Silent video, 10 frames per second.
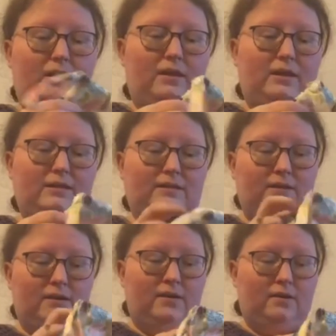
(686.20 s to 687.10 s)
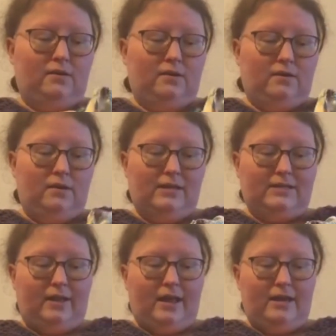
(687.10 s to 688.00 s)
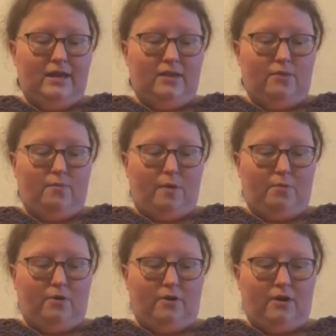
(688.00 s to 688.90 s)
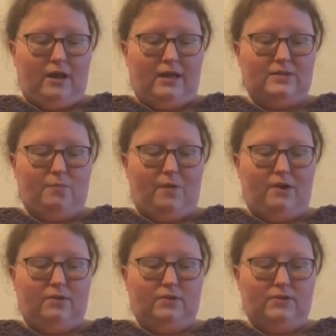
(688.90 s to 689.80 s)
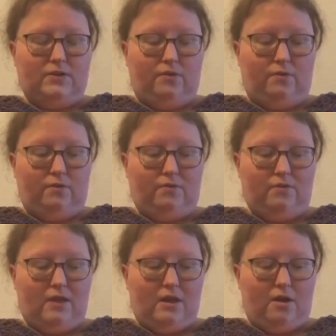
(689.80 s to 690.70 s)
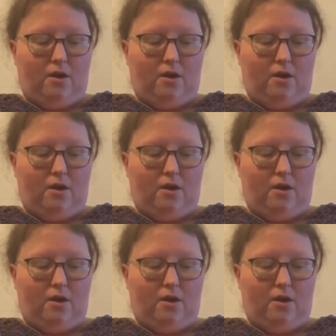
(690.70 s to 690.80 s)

is lined in the rubber as well, so they